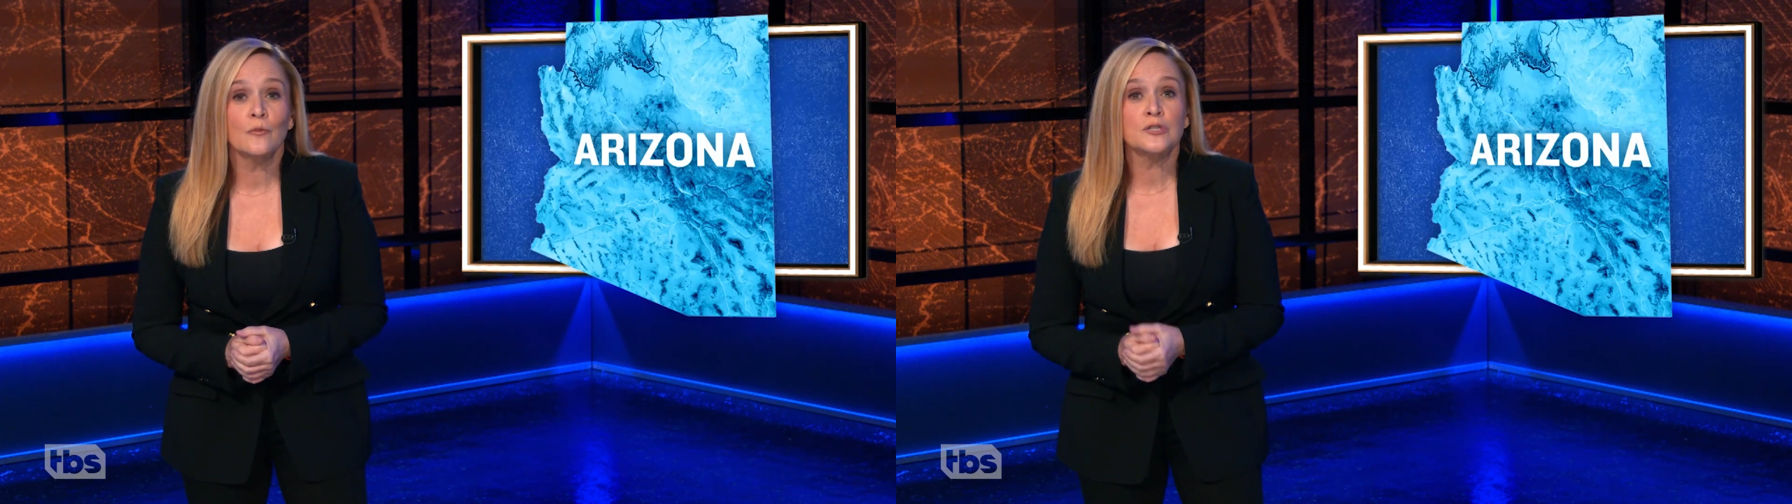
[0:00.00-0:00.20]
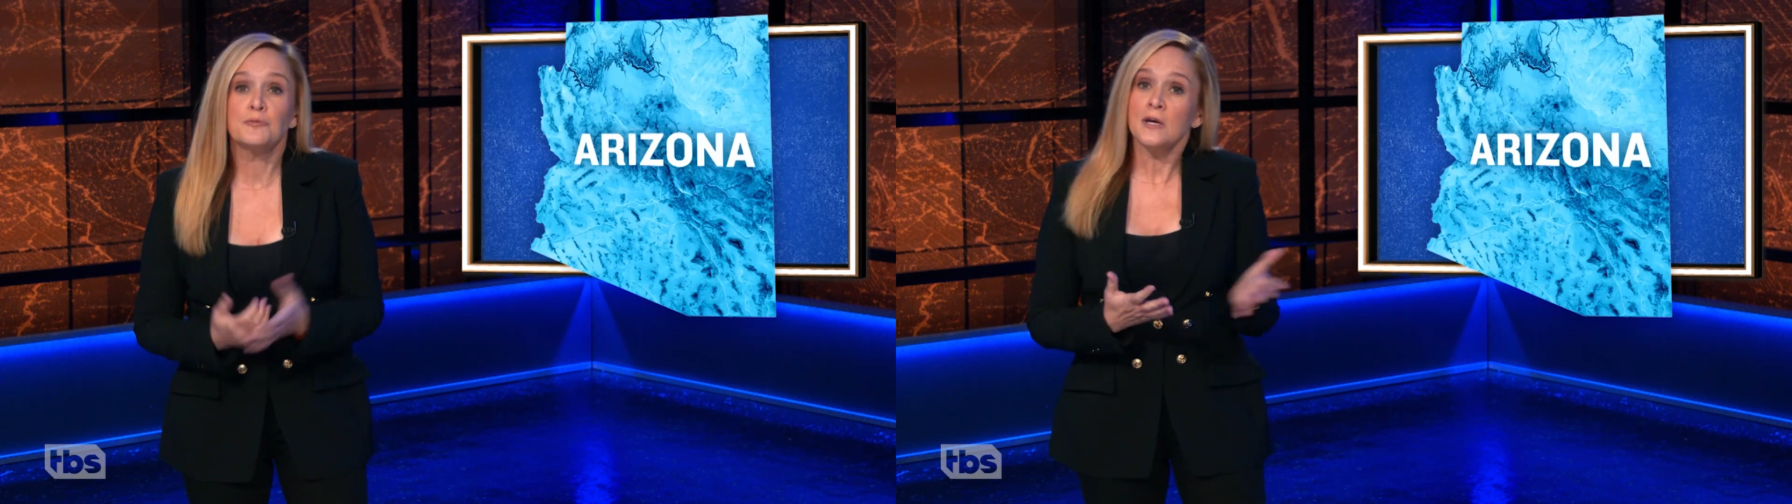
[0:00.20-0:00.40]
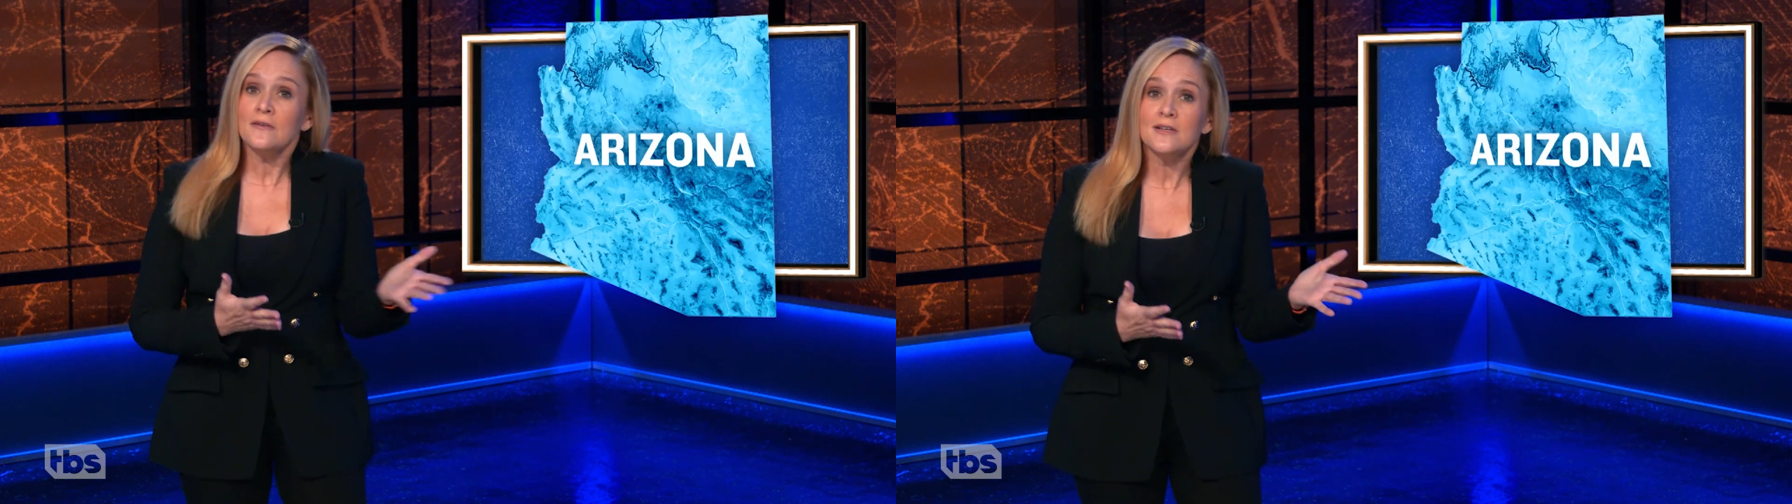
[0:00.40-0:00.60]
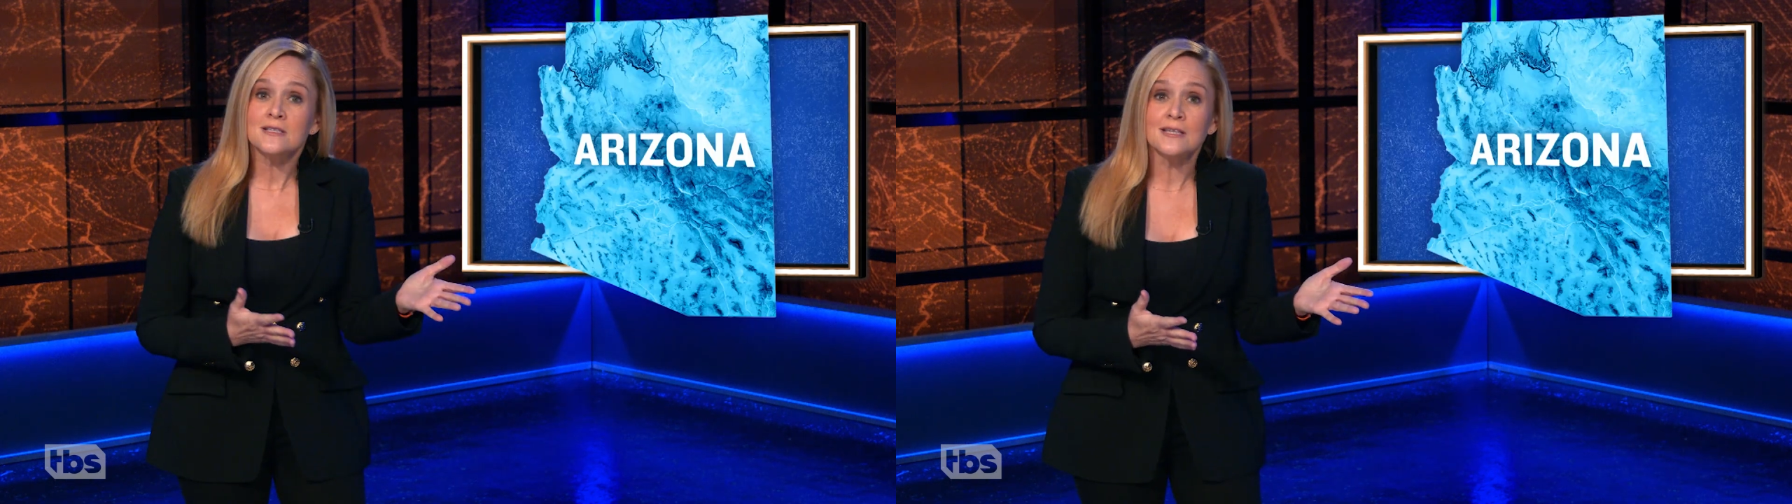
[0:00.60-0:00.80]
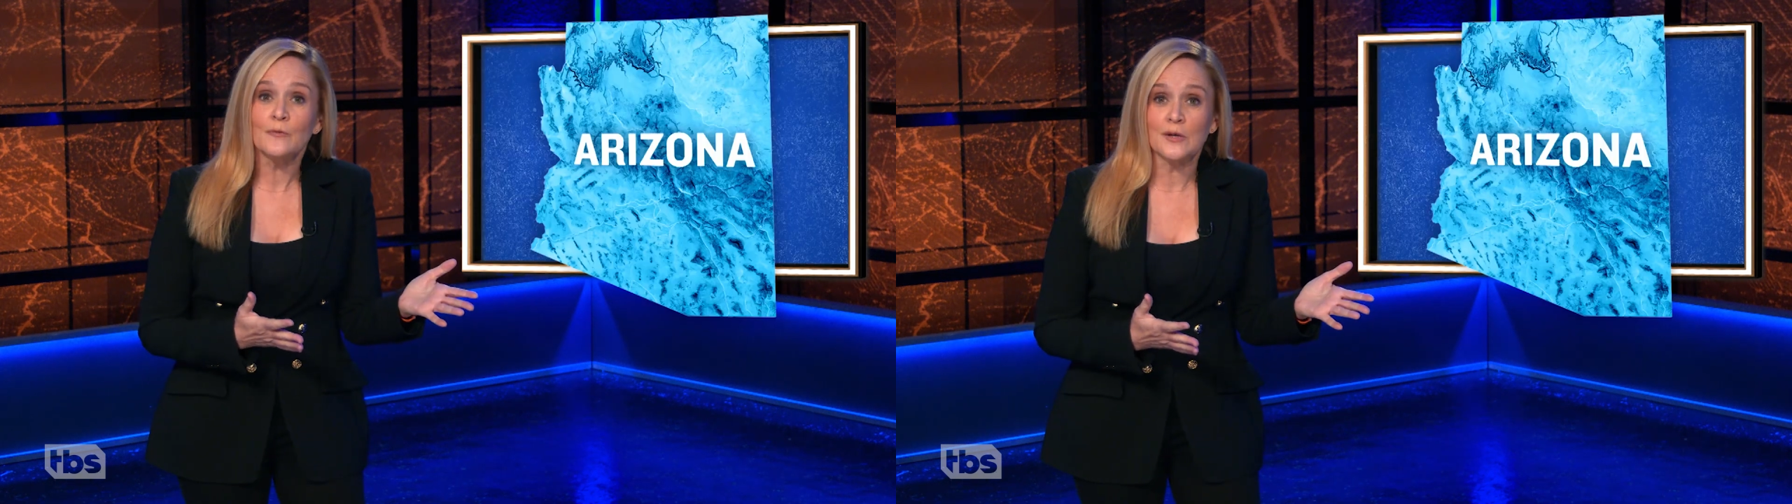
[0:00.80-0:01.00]
which
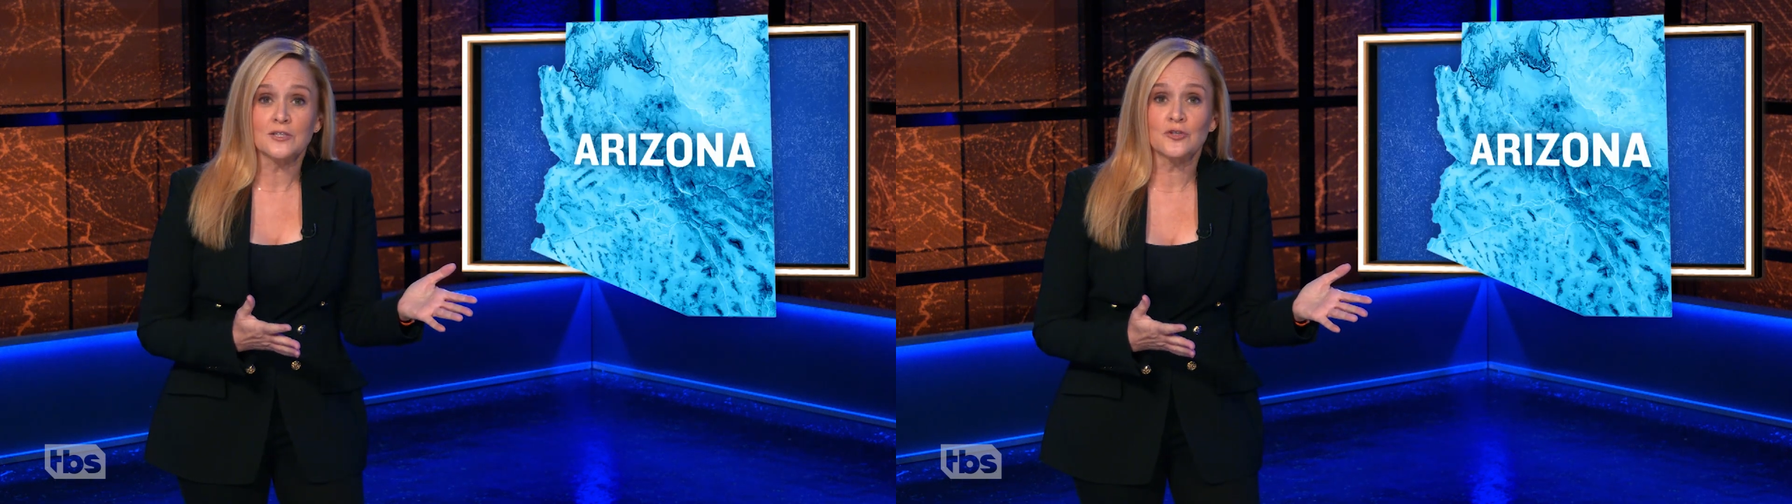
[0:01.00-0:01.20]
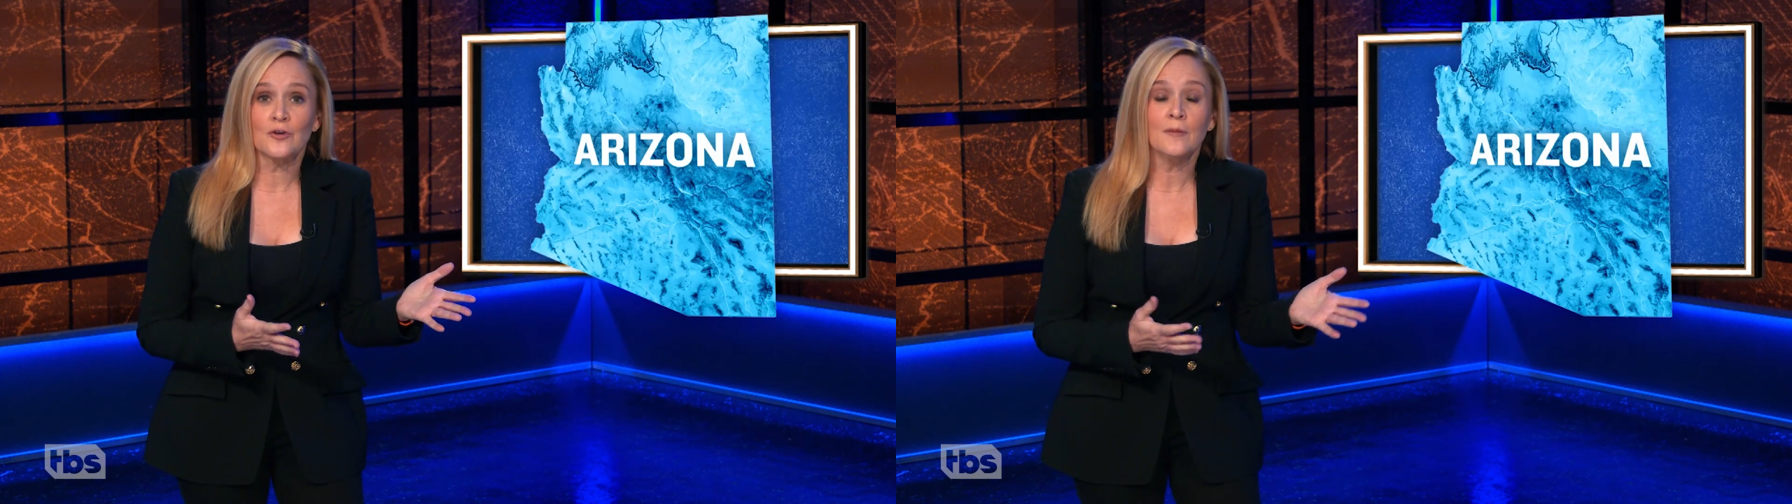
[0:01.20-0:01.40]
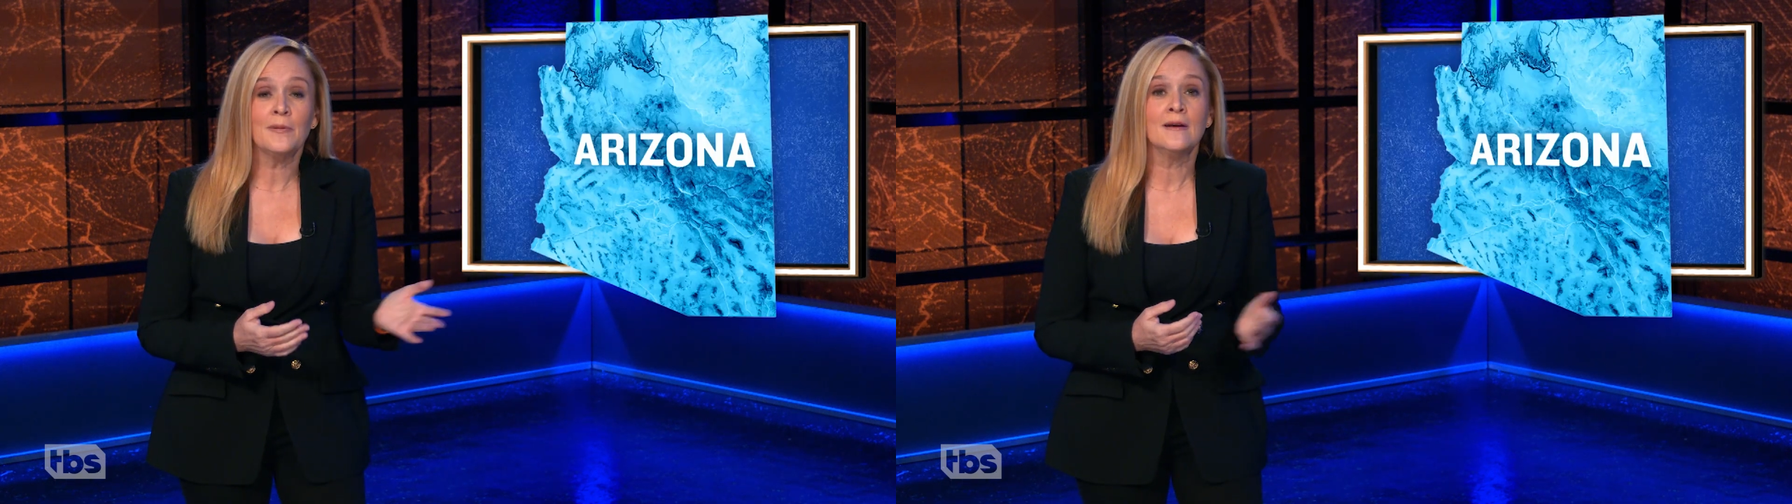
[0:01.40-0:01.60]
previously went to Trump,